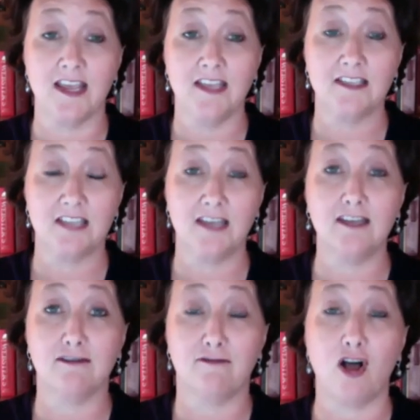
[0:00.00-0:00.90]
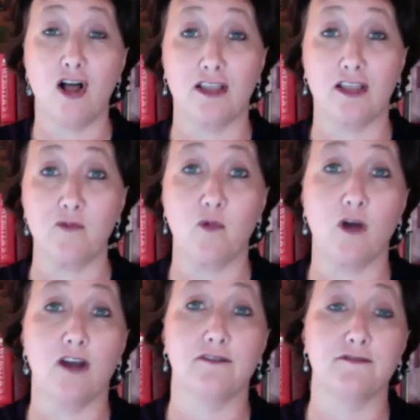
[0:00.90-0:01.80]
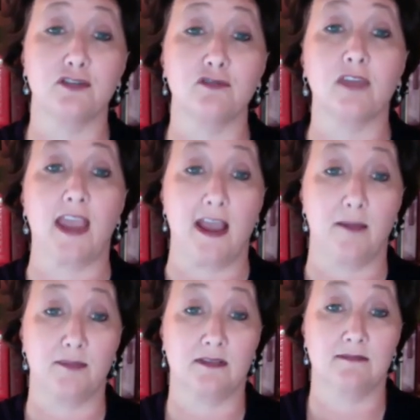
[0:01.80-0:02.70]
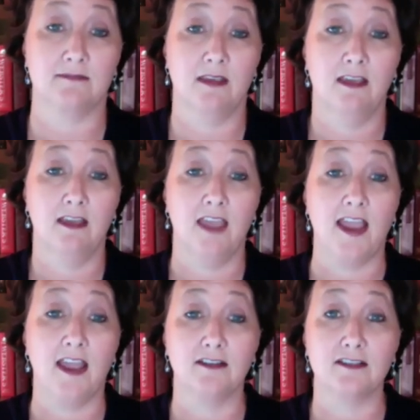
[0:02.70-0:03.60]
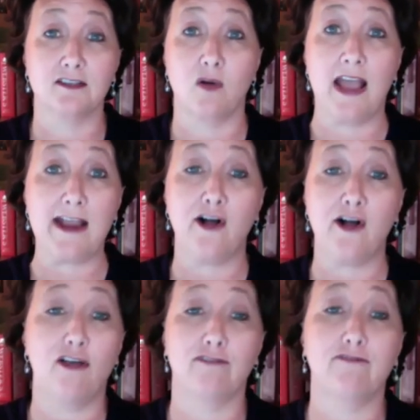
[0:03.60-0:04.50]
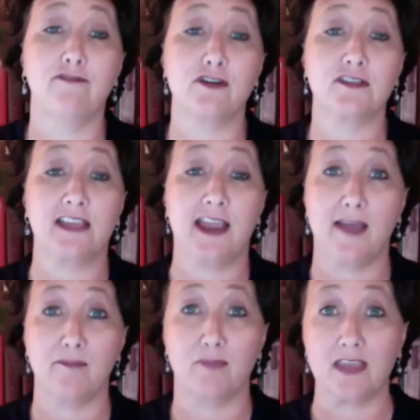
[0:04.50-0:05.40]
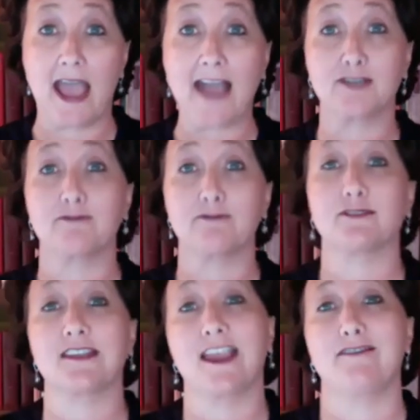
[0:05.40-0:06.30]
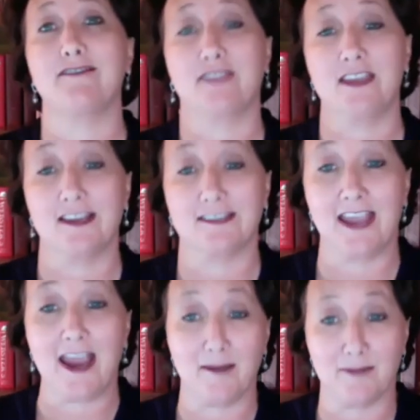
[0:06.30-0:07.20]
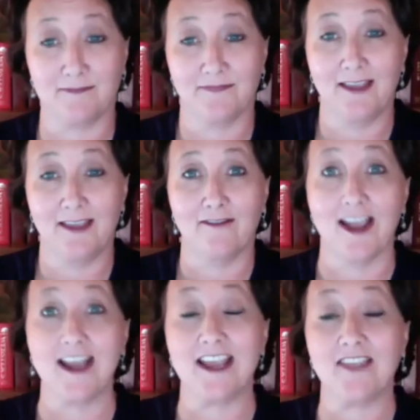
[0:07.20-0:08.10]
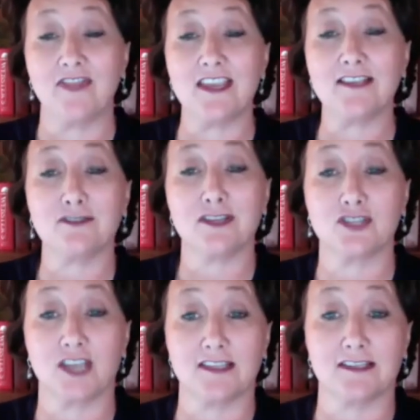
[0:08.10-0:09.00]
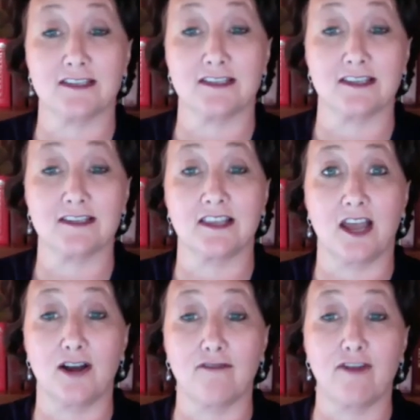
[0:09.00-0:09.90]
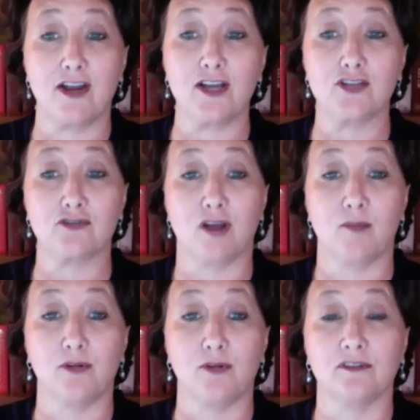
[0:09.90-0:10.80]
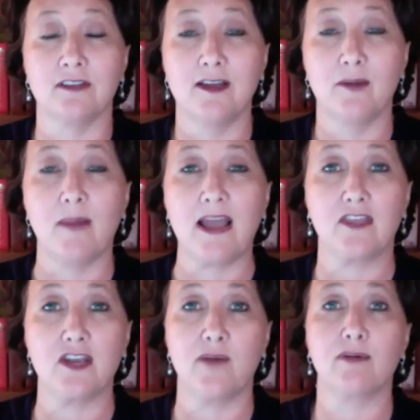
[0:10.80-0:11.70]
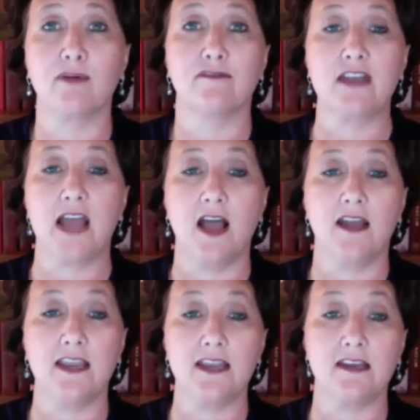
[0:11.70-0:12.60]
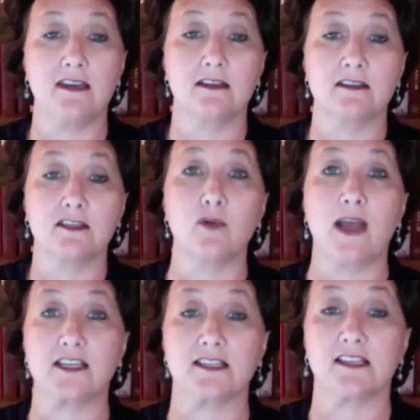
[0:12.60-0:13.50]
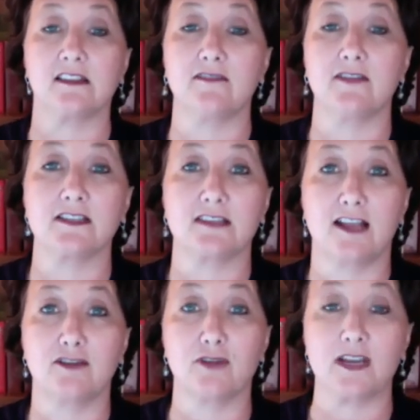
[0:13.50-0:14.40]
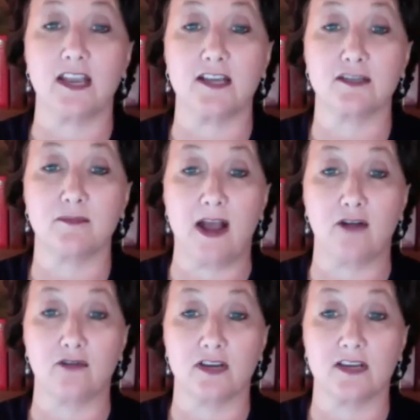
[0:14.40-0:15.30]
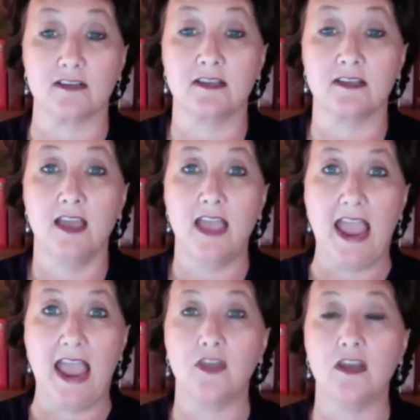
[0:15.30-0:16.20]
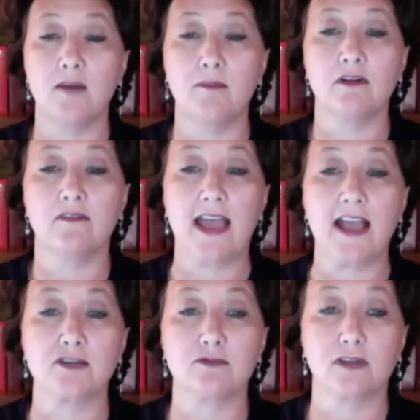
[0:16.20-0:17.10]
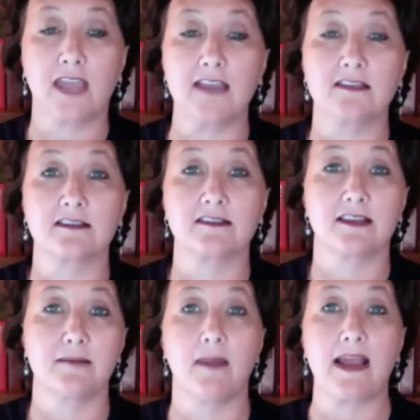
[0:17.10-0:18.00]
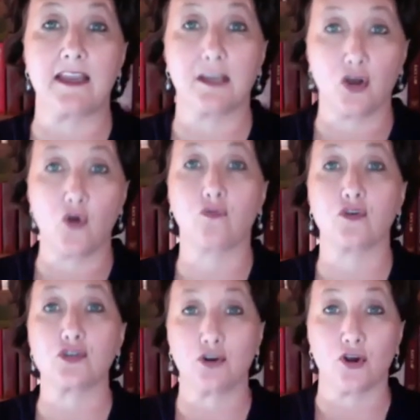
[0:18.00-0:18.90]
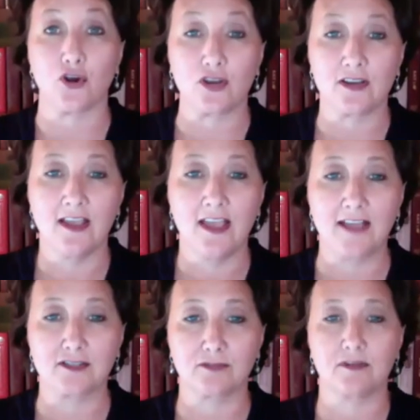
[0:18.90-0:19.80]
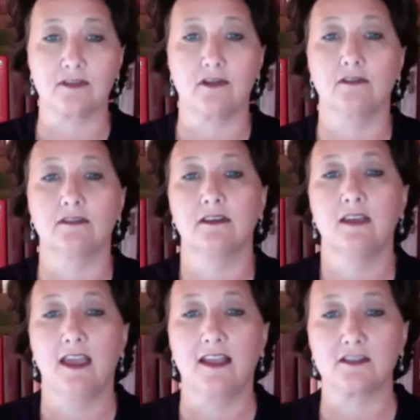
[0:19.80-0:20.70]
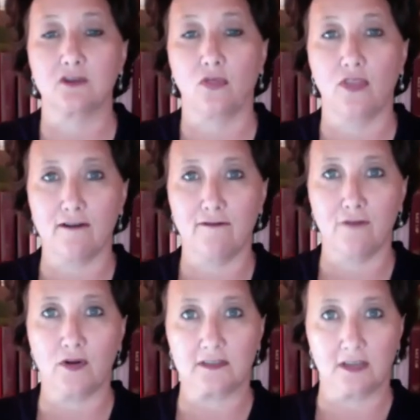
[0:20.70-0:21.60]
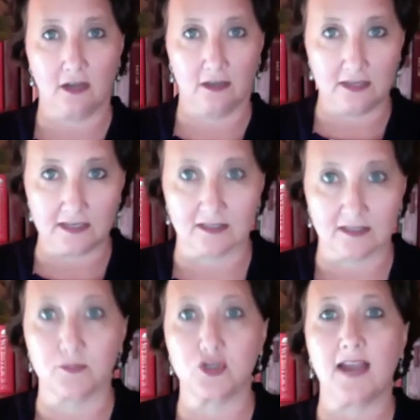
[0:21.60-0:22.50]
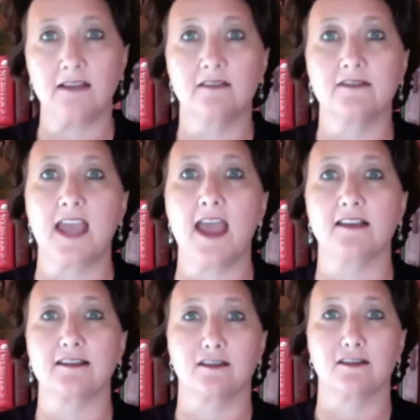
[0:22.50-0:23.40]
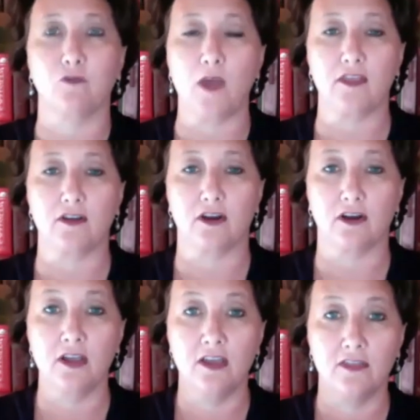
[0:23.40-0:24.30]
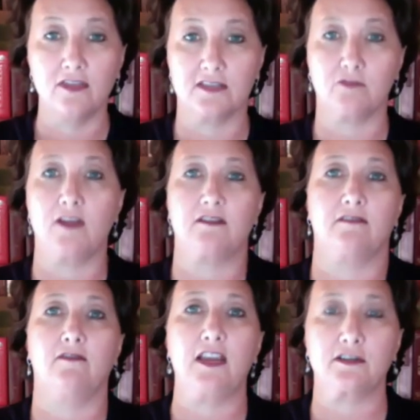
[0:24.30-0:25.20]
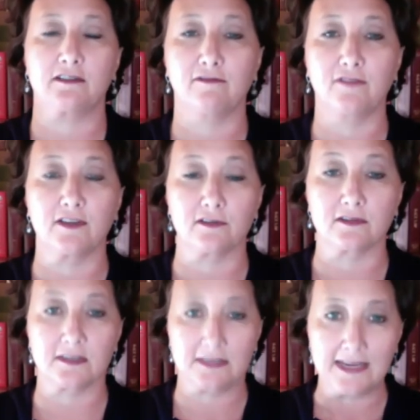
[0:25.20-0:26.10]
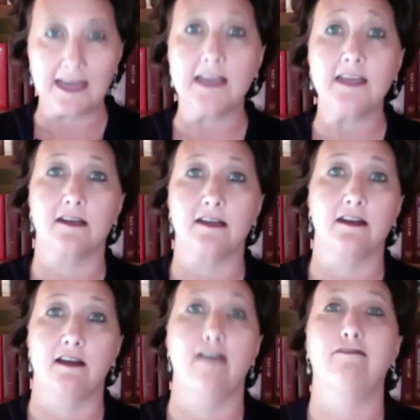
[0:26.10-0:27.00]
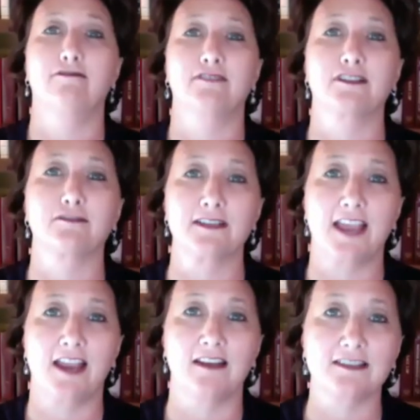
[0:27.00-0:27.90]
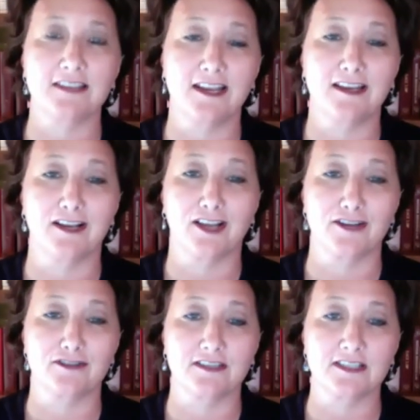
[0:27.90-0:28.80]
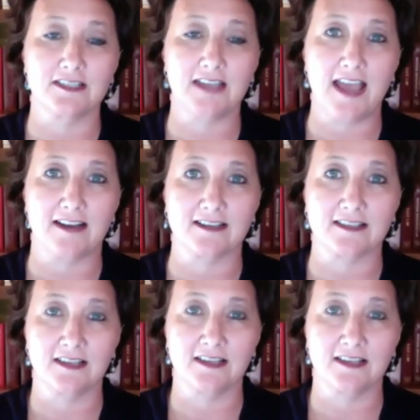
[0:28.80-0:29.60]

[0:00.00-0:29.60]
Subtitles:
tended to fall in one of two camps. And so I call the first camp the actual state of things camp, right? And these are the justices that are very troubled by the number of non-Indians who actually live inside Creek Nation boundaries and the number of actual cases that might get overturned as a result. And so they're focusing on the subjective test of whether this reservation feels Indian enough to retain its Indian country status,